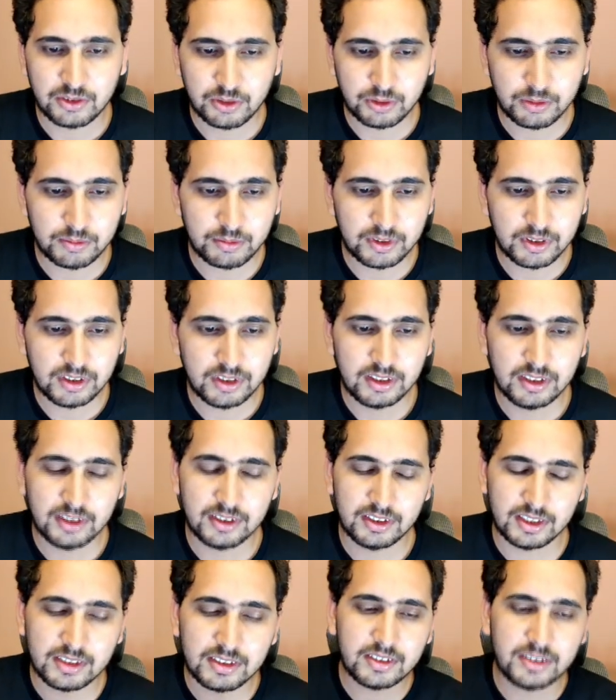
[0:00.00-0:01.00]
So
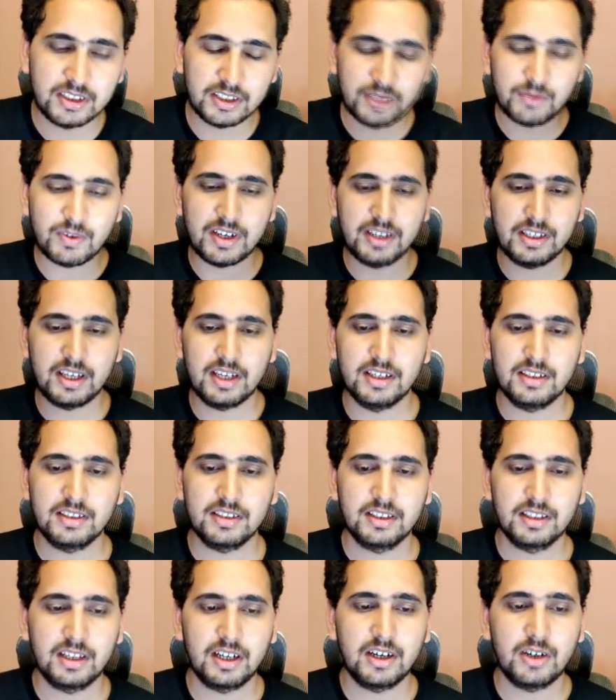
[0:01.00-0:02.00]
there's one
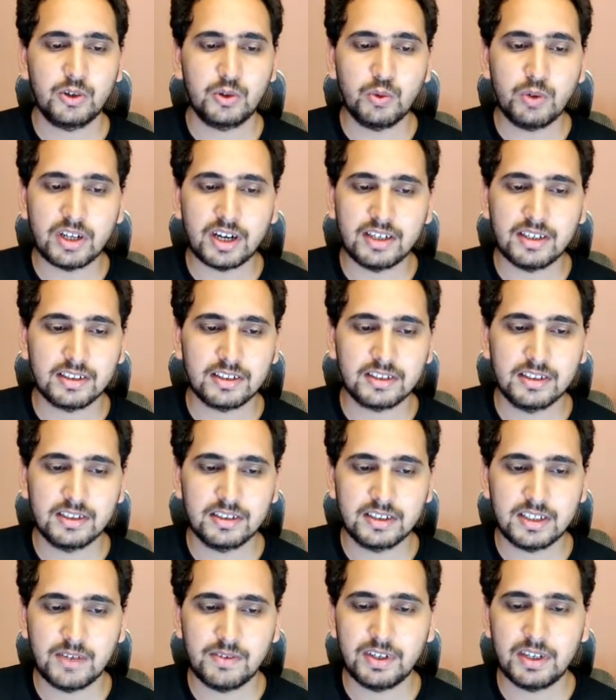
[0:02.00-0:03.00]
case. There are two
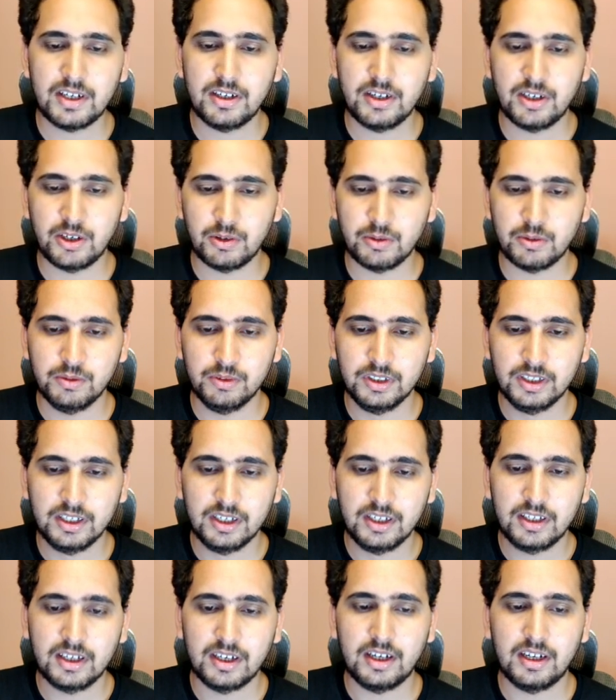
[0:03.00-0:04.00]
transactions, T1 and T2,
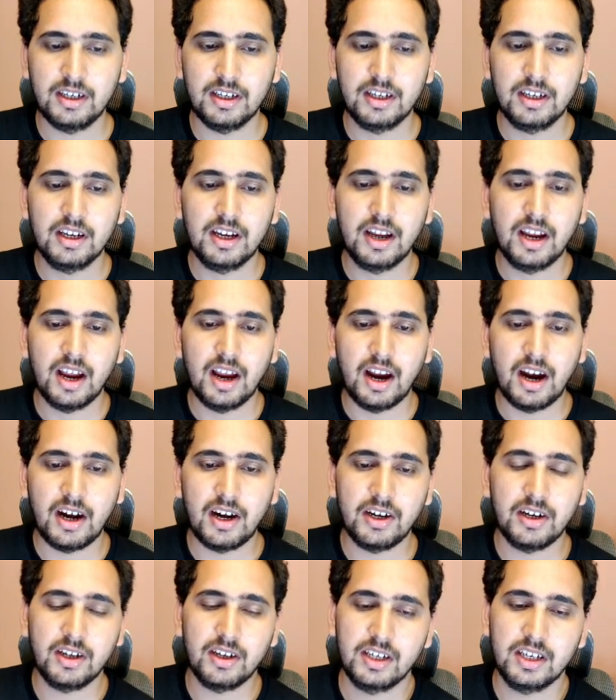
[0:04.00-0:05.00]
right?
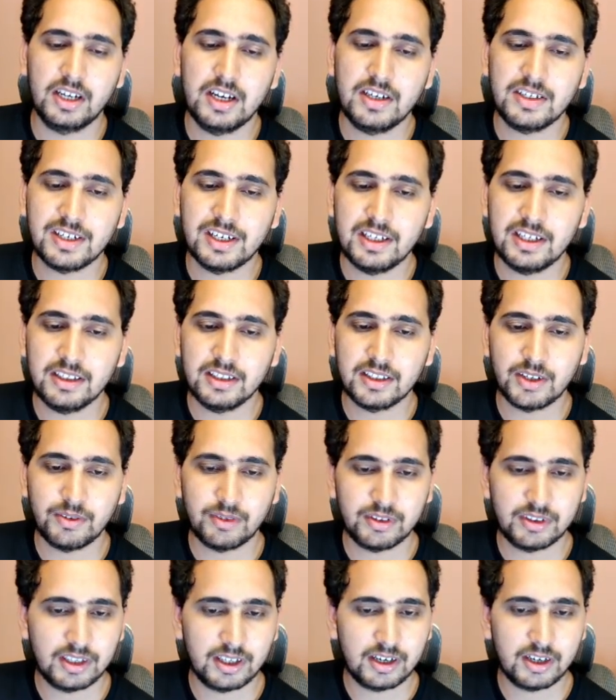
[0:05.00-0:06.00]
And initially
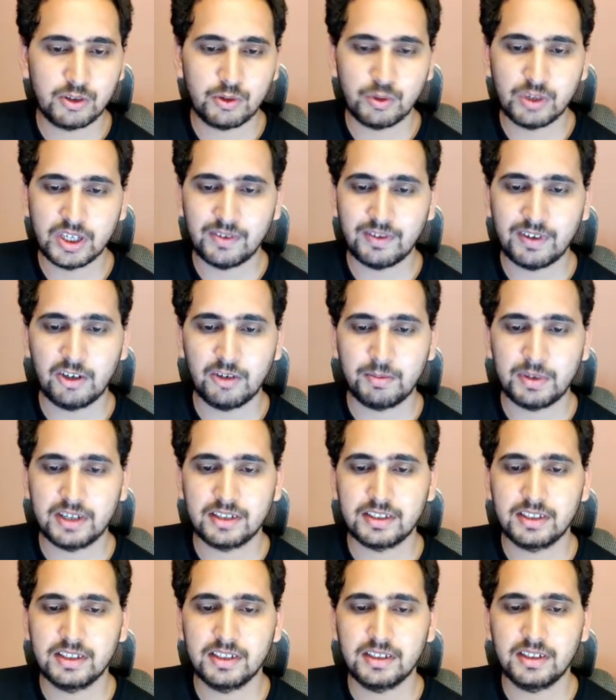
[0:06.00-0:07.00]
there are two key value
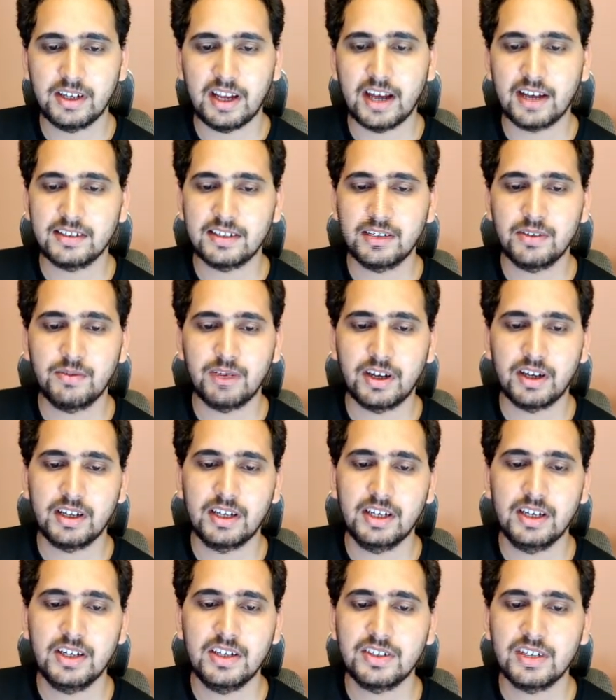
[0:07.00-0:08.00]
pairs here, X and Y.
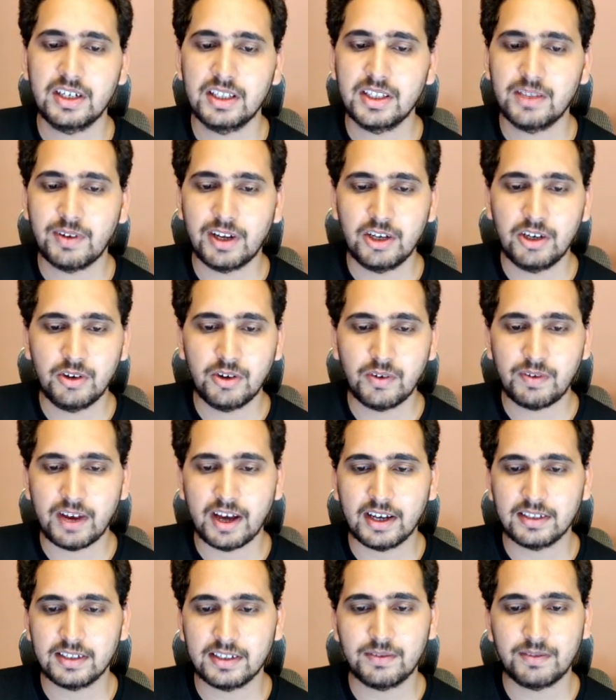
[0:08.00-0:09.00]
Initially the value of
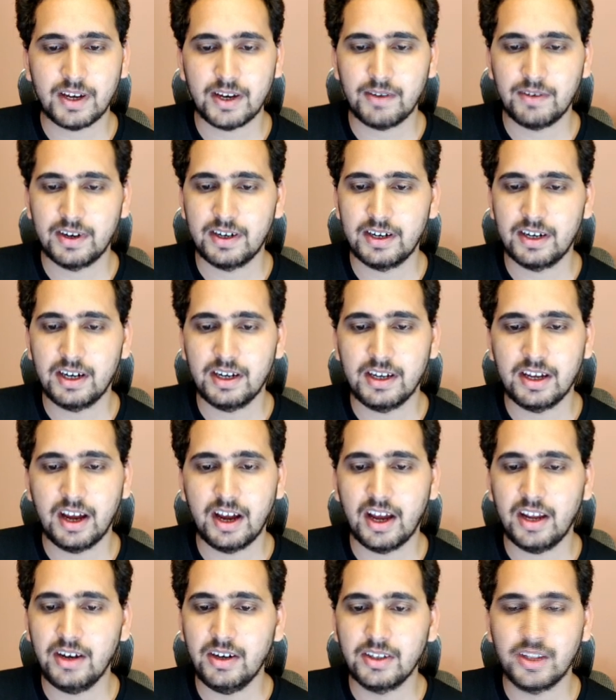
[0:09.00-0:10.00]
X is 500
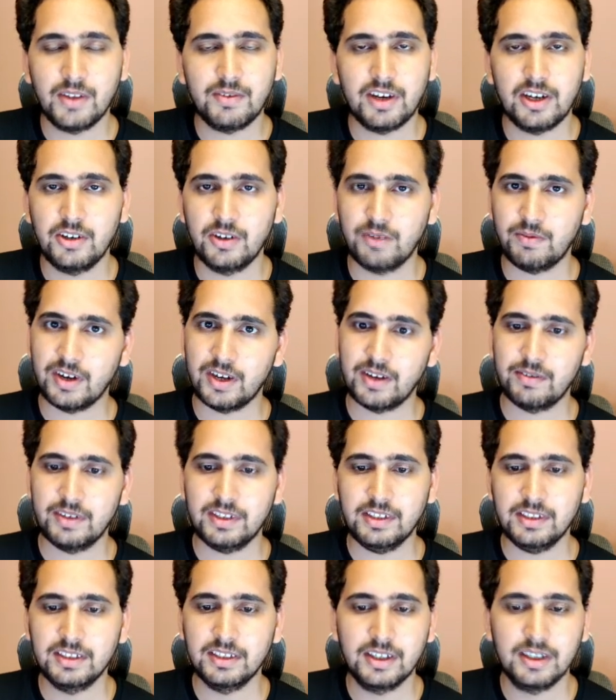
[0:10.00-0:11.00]
and the value of Y
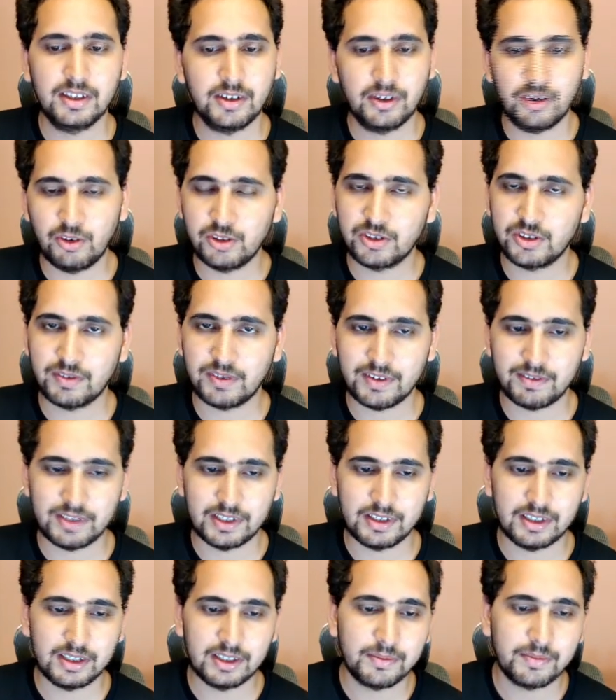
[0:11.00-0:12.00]
is also
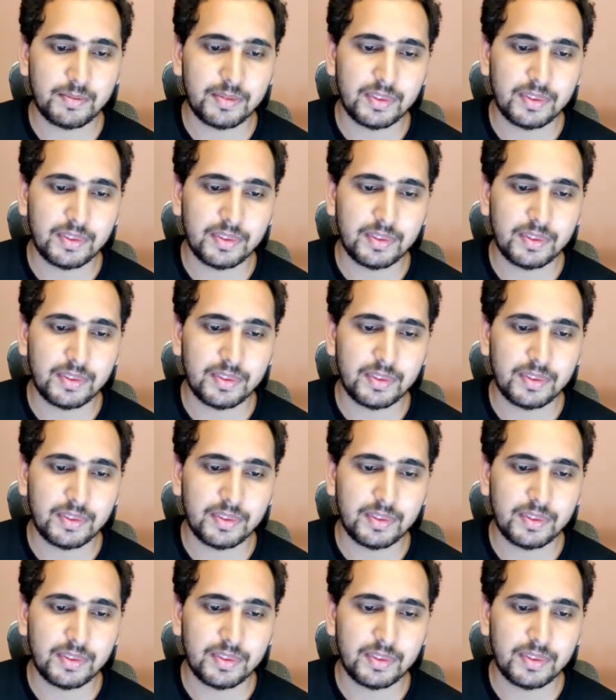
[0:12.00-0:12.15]
500.